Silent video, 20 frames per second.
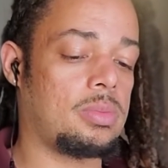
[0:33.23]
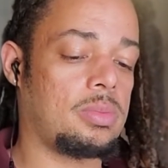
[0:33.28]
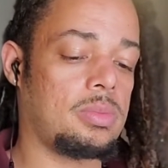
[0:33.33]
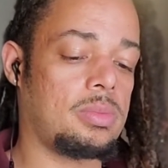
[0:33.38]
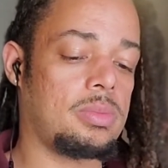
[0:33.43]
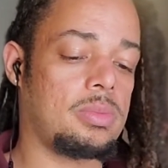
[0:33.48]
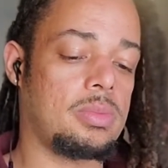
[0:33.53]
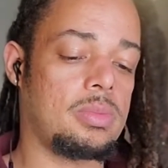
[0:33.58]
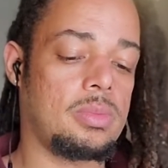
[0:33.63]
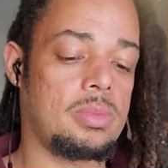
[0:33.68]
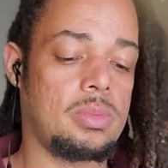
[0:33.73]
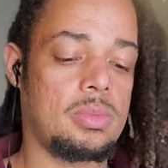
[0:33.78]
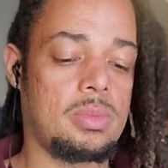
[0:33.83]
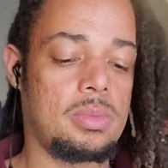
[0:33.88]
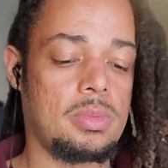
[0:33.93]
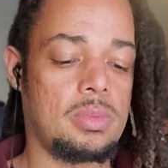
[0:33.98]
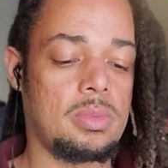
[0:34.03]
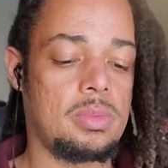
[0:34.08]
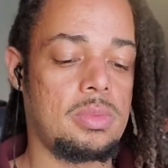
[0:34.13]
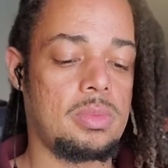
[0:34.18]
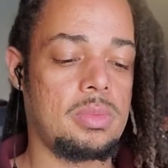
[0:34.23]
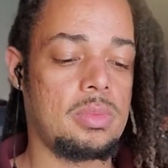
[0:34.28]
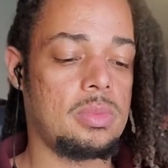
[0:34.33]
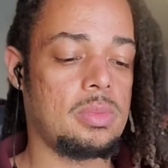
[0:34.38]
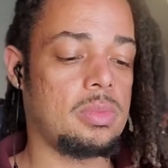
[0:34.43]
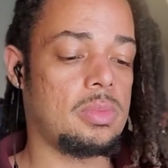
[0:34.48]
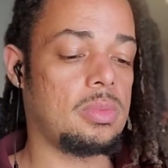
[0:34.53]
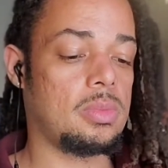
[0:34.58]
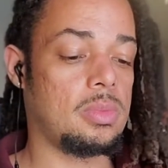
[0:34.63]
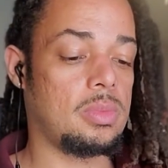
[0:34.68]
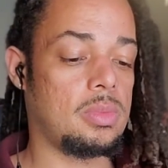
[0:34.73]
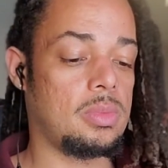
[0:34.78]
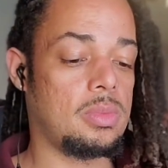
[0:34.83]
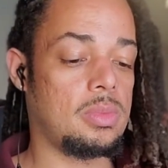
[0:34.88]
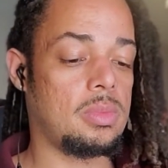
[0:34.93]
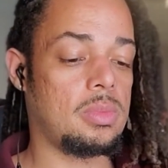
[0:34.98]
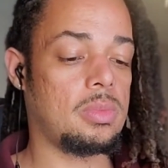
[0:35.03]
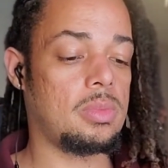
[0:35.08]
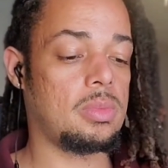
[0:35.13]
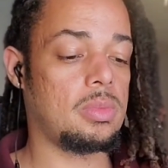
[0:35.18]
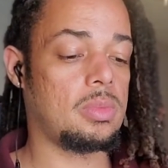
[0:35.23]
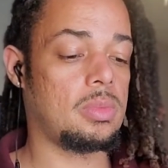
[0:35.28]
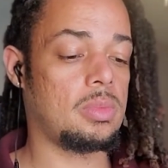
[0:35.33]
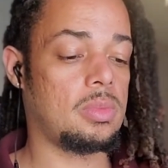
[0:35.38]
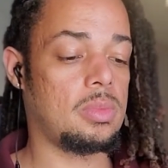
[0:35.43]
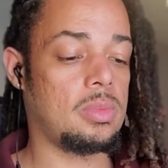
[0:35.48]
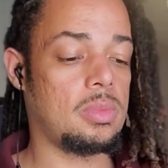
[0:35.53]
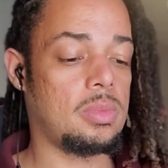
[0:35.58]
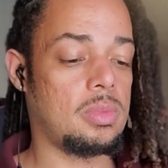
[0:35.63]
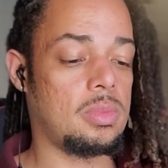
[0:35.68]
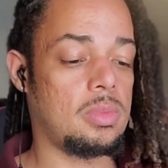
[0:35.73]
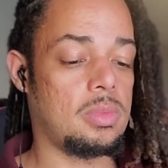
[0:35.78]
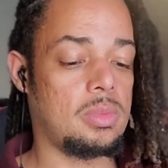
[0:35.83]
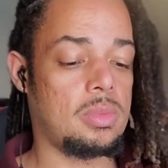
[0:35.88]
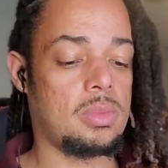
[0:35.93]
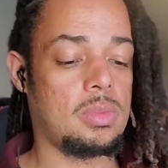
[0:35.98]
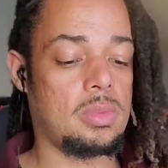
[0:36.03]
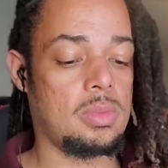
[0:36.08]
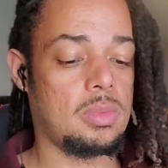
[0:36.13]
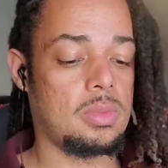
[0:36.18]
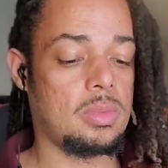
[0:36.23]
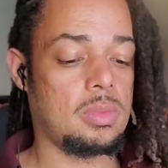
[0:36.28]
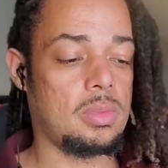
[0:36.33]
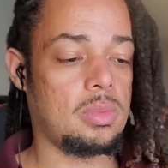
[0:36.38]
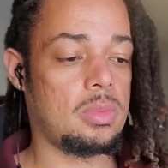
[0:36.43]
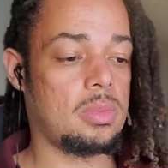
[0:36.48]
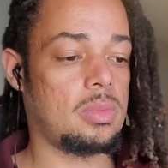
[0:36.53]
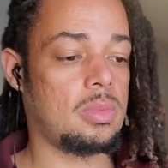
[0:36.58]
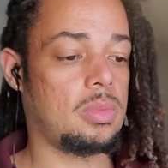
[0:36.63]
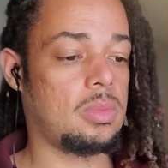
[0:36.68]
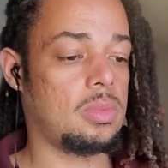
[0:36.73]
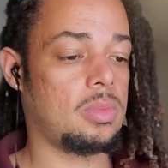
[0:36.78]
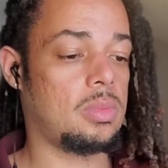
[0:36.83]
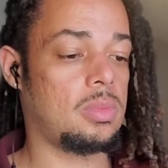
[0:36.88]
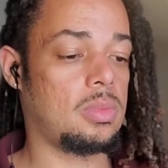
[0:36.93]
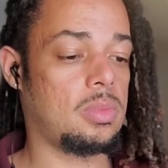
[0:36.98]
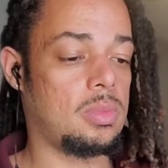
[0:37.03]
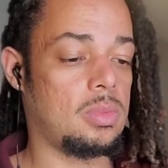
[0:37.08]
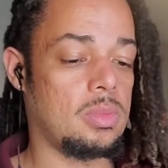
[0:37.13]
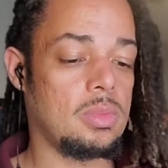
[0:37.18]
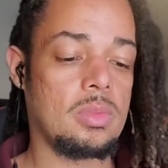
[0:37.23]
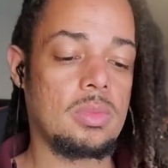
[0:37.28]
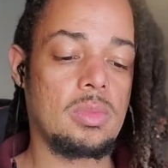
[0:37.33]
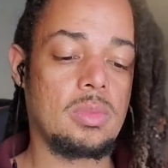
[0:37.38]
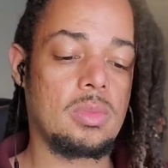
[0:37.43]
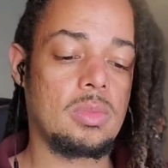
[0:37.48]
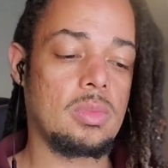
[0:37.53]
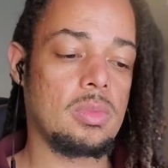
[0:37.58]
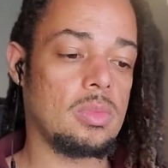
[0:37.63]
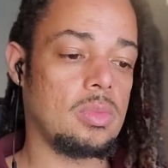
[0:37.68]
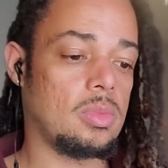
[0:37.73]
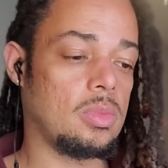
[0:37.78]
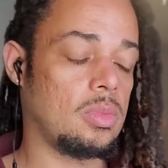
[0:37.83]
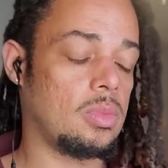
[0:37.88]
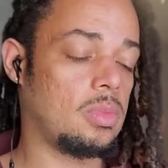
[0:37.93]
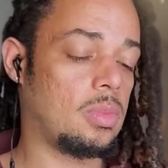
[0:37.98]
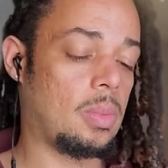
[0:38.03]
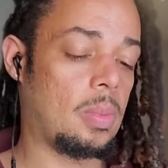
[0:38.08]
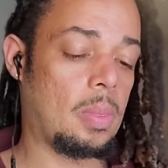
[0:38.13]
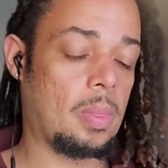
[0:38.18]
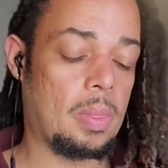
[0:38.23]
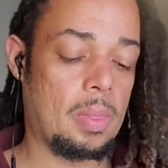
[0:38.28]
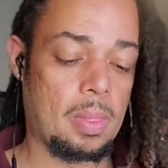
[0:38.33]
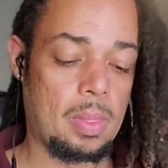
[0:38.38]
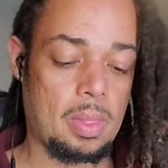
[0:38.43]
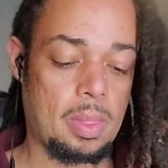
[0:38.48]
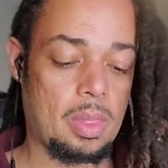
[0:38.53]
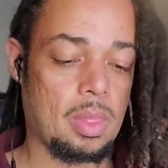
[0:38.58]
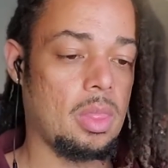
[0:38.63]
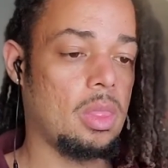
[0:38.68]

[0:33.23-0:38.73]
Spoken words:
No one is speaking in this clip.